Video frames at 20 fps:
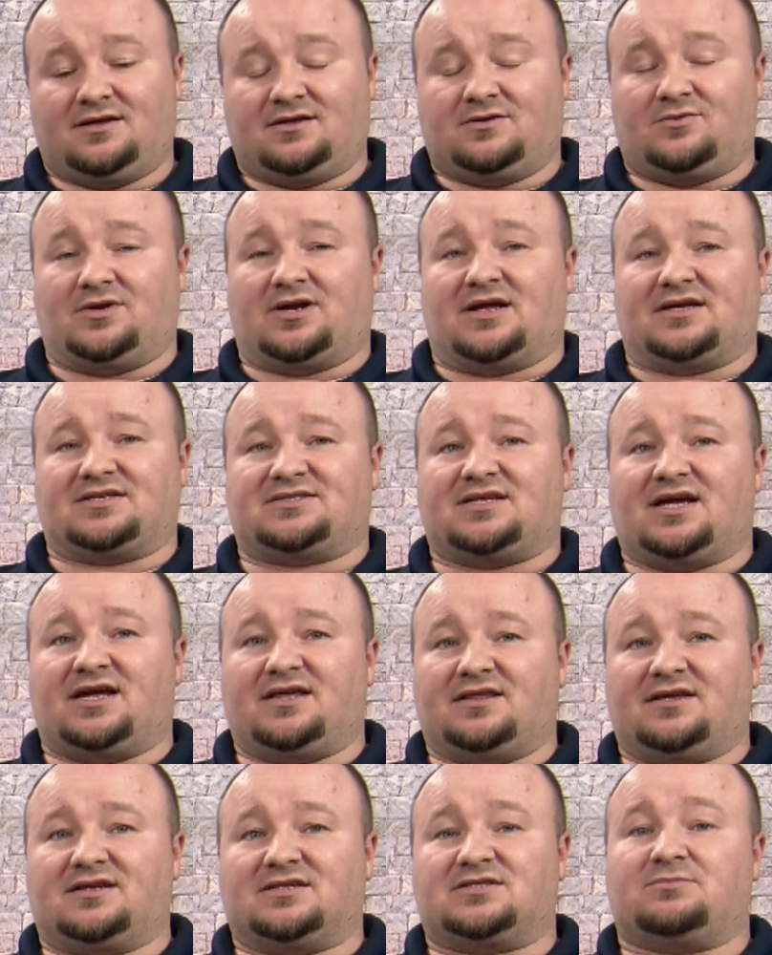when I say
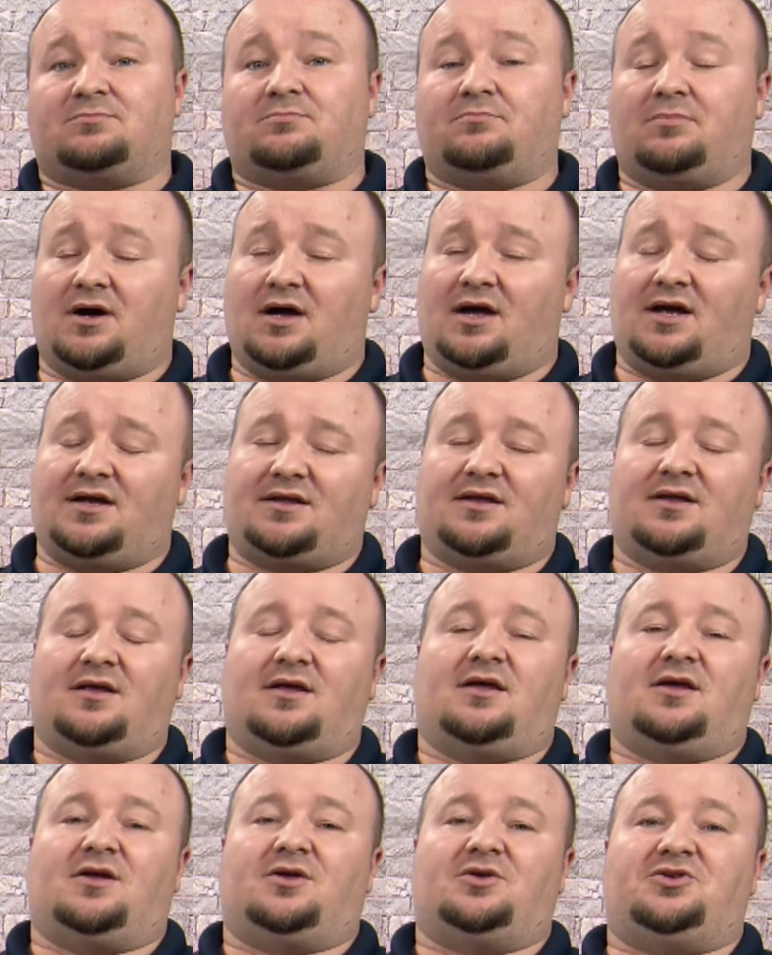this, but
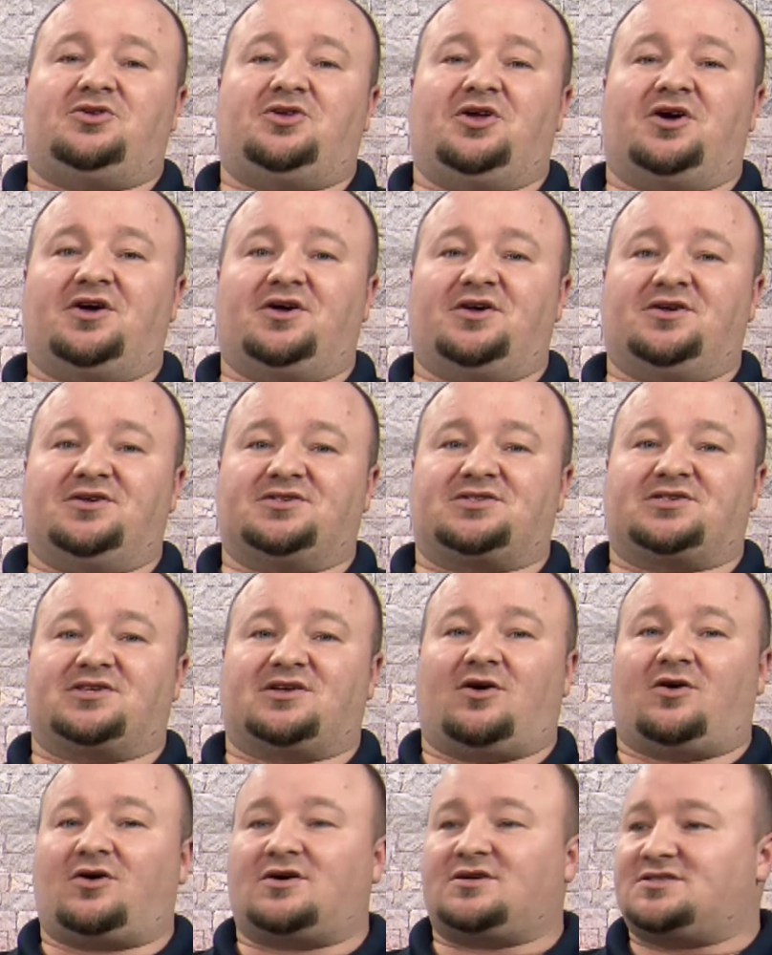does
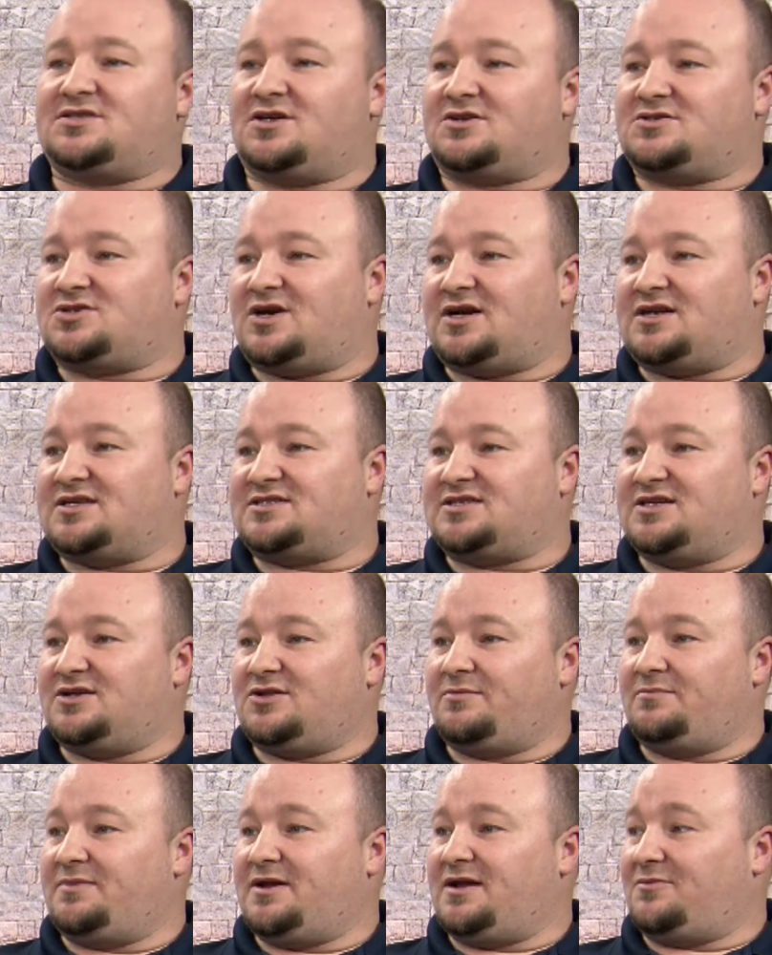Arkansas try to steal
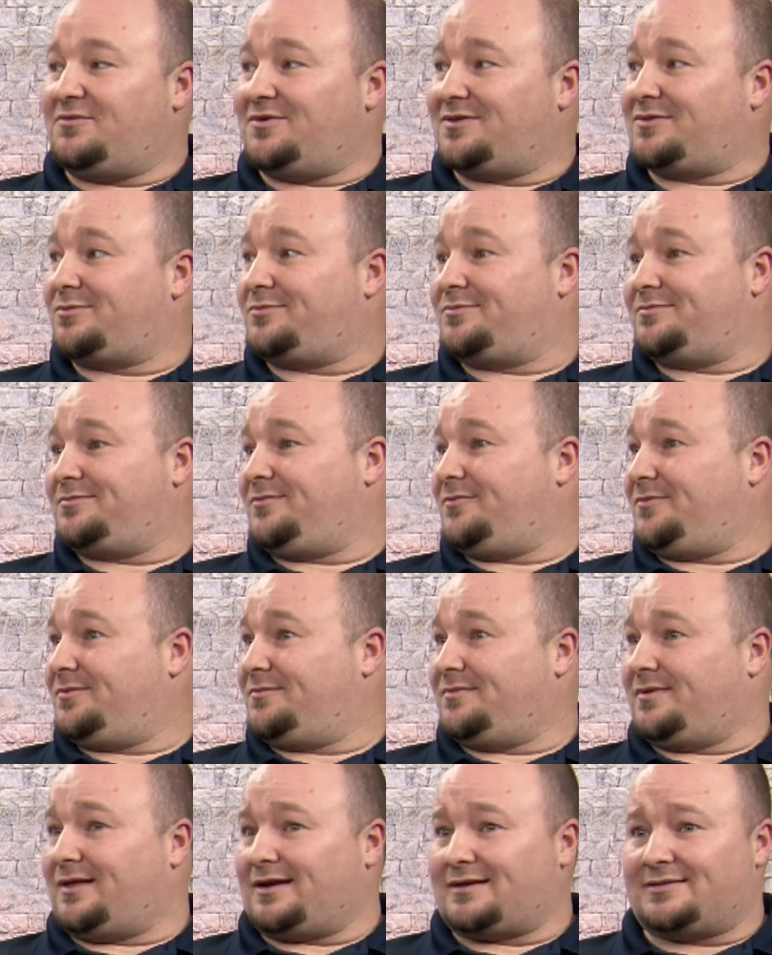a minute with
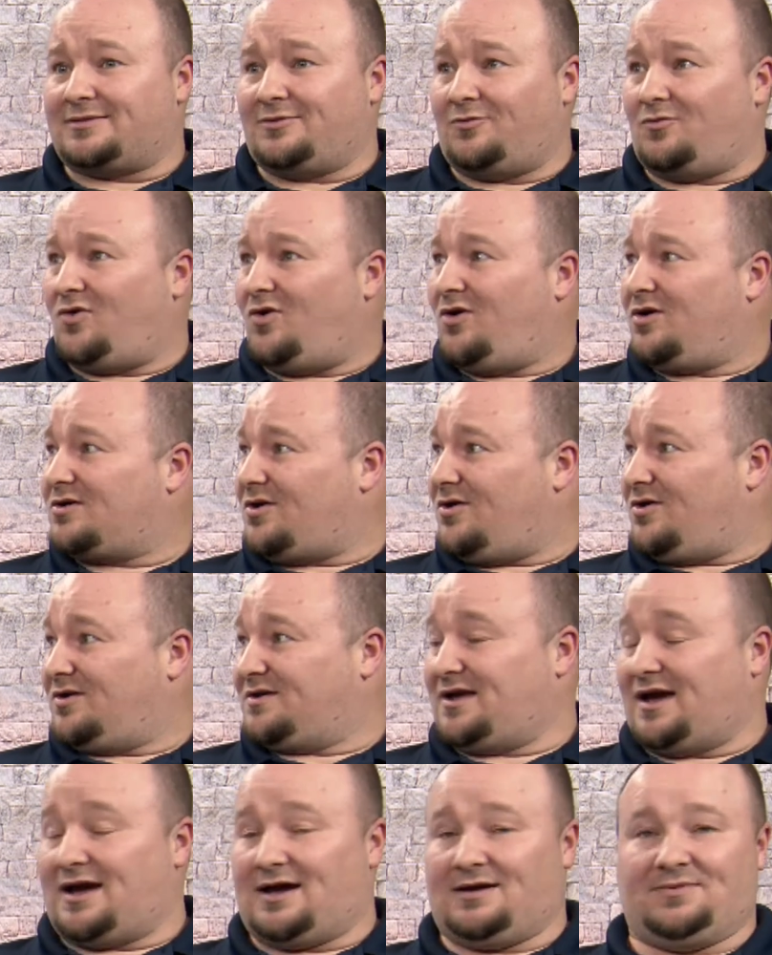like the walk-on
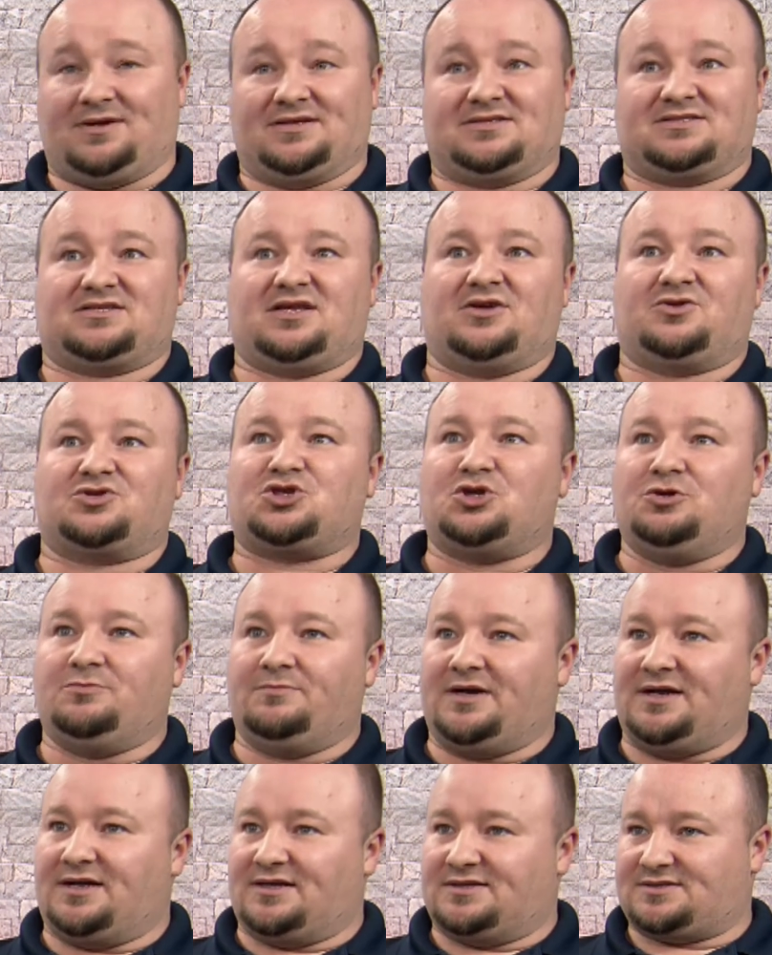guy? I mean, still 2
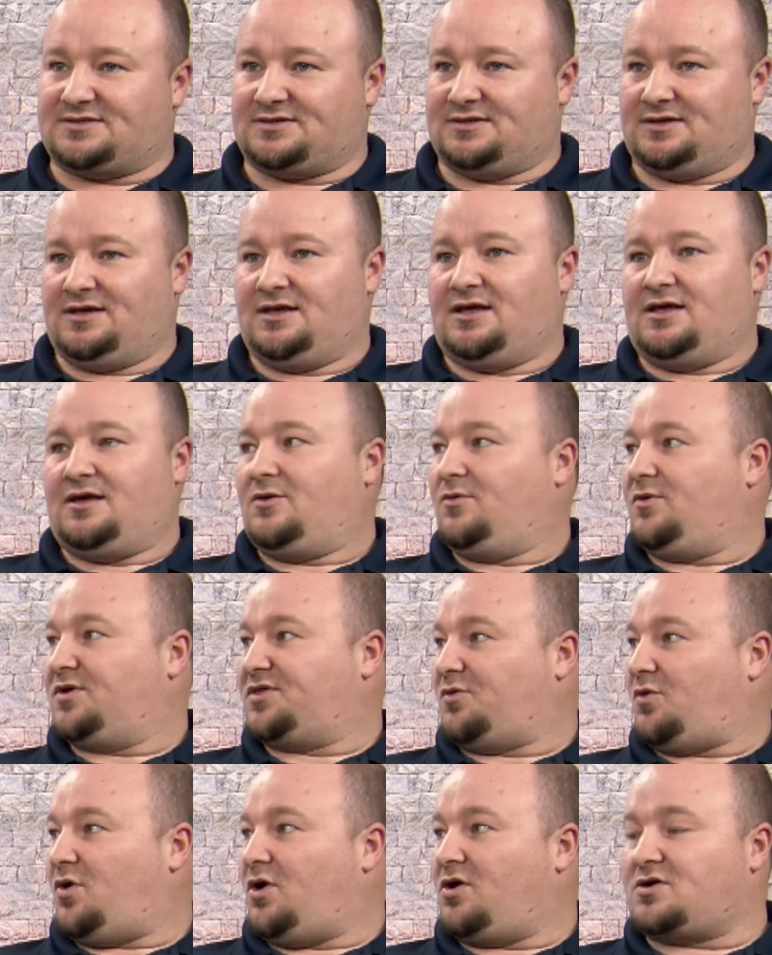minutes with
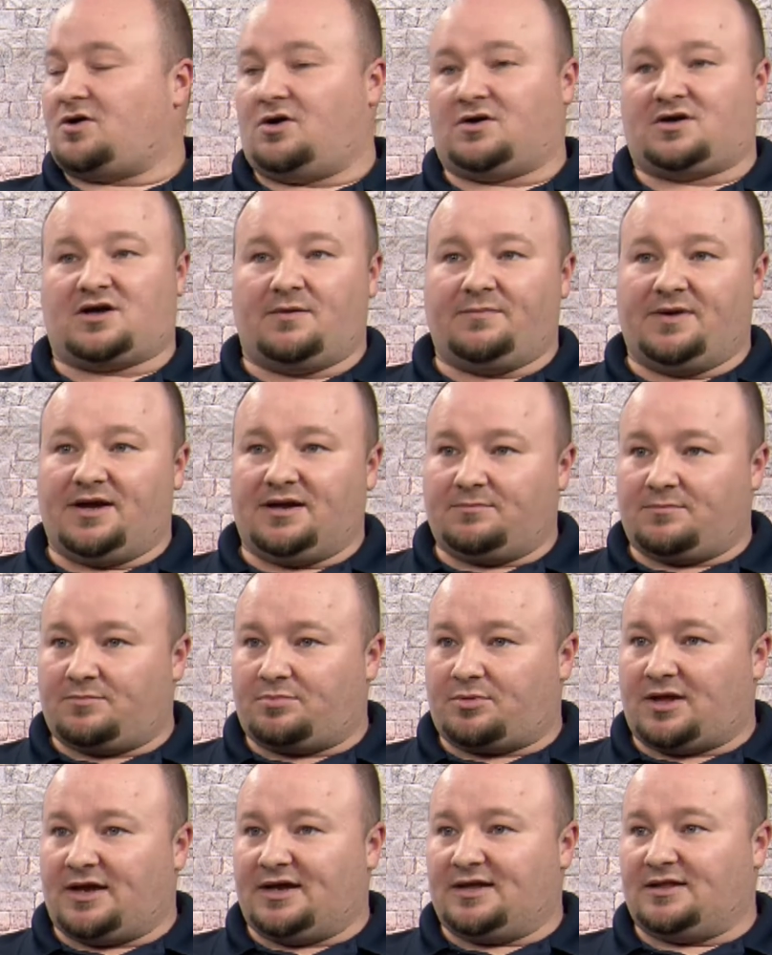the walk-on. Come in,
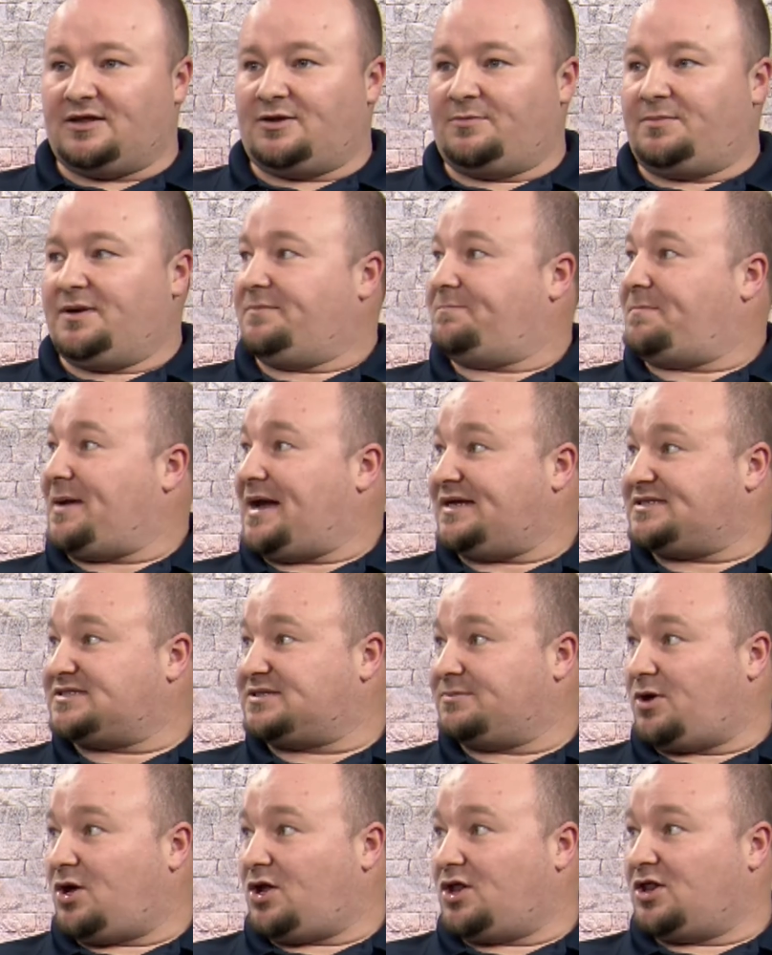play a little bit, pass
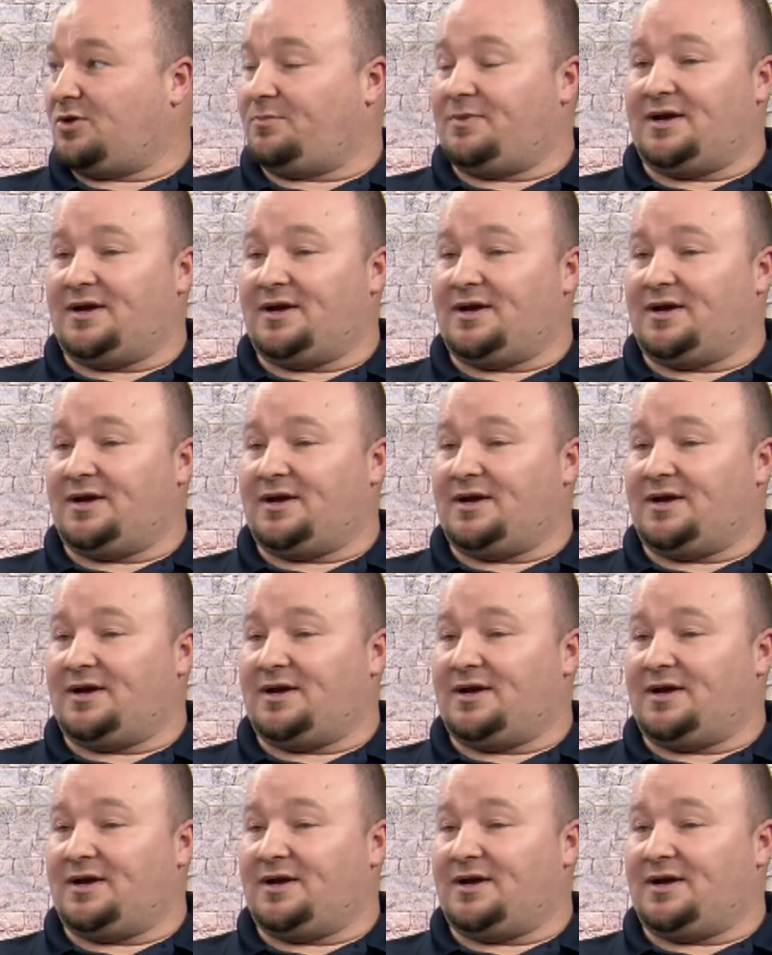the ball a little